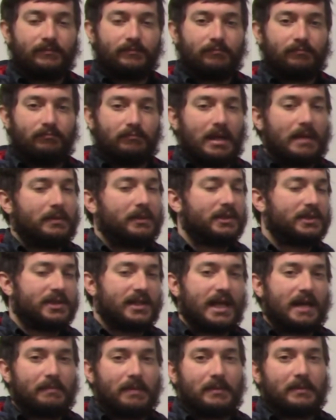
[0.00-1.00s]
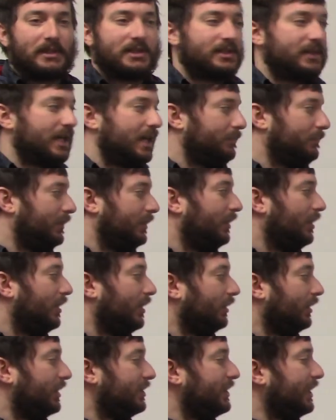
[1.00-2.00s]
Maybe it's that, maybe it's not, but
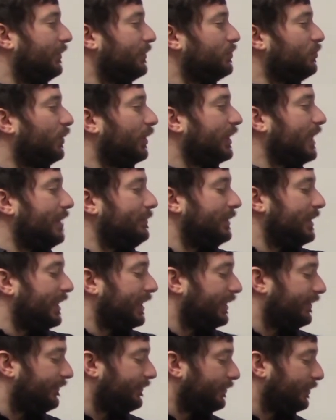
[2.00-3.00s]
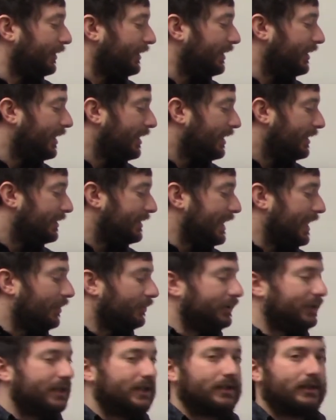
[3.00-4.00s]
let's say it was 1 comma -3.
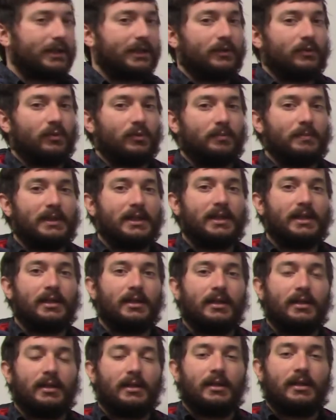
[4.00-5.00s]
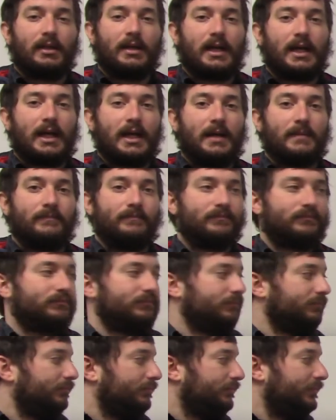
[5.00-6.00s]
Down here it will be
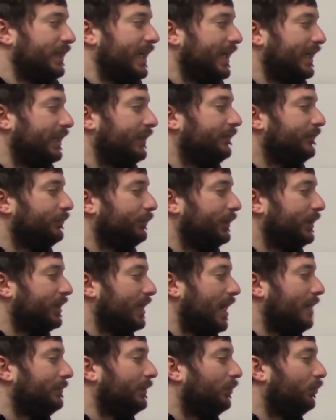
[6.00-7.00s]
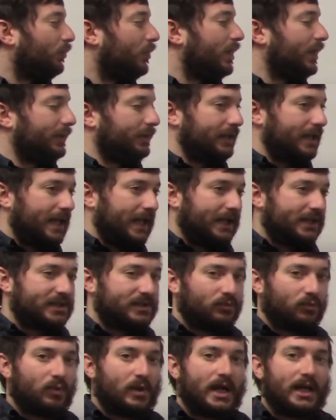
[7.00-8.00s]
-3 comma 1. The x
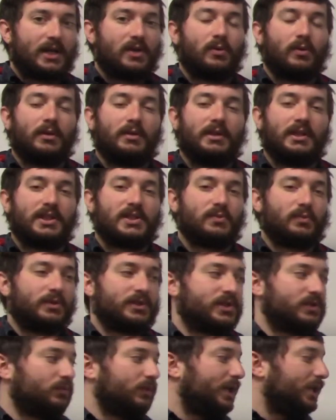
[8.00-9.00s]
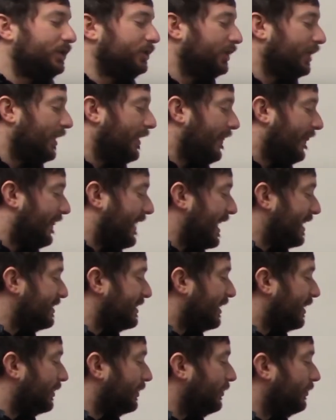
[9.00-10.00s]
and y coordinates will switch. That's
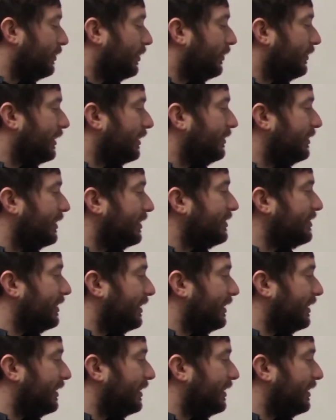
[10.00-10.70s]
how you know that this